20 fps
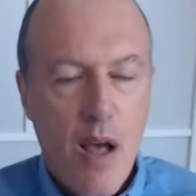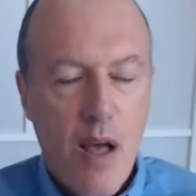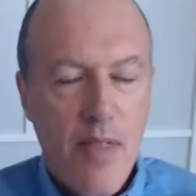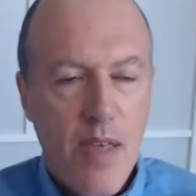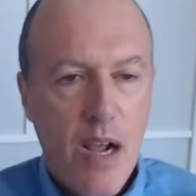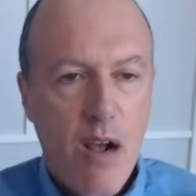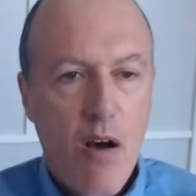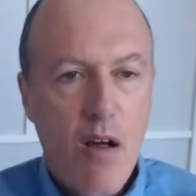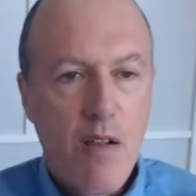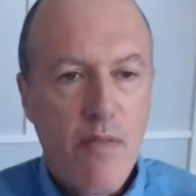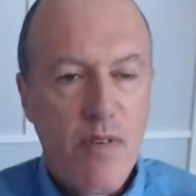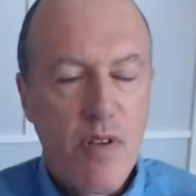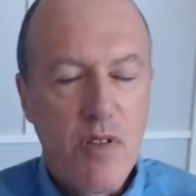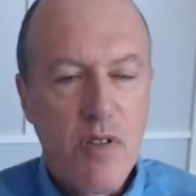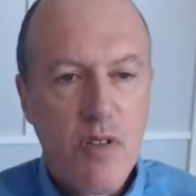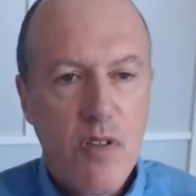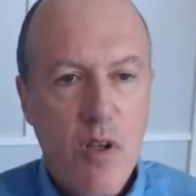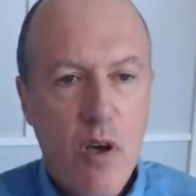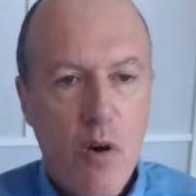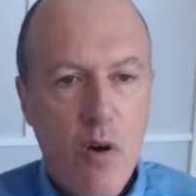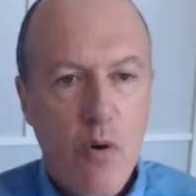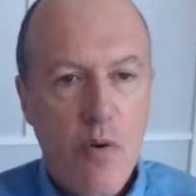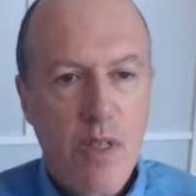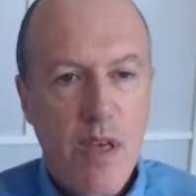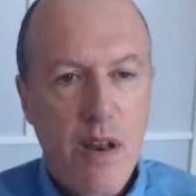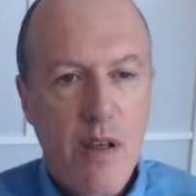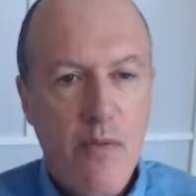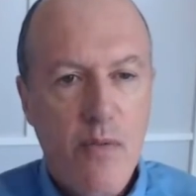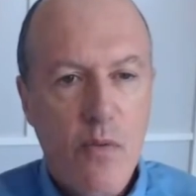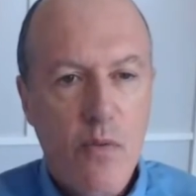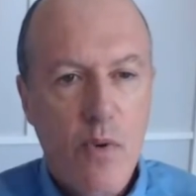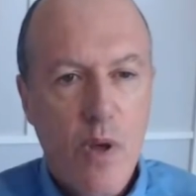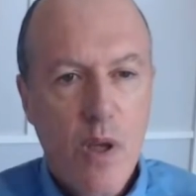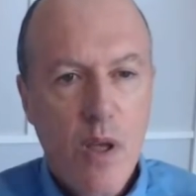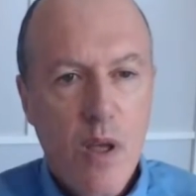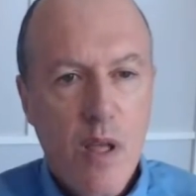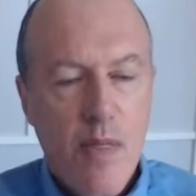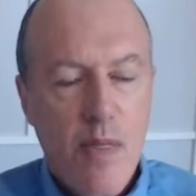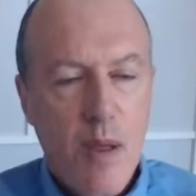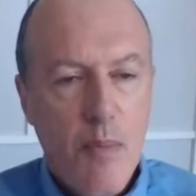I think all of us know
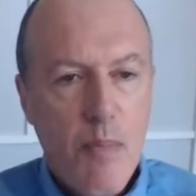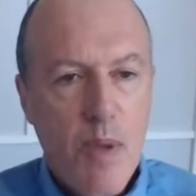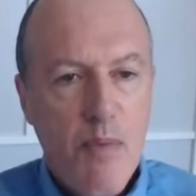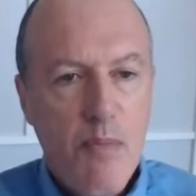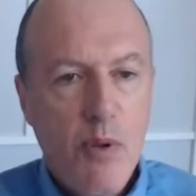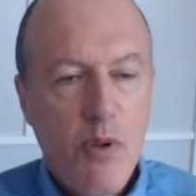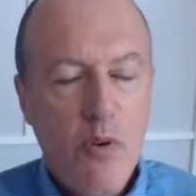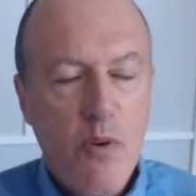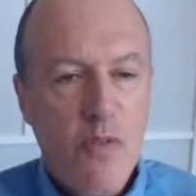that people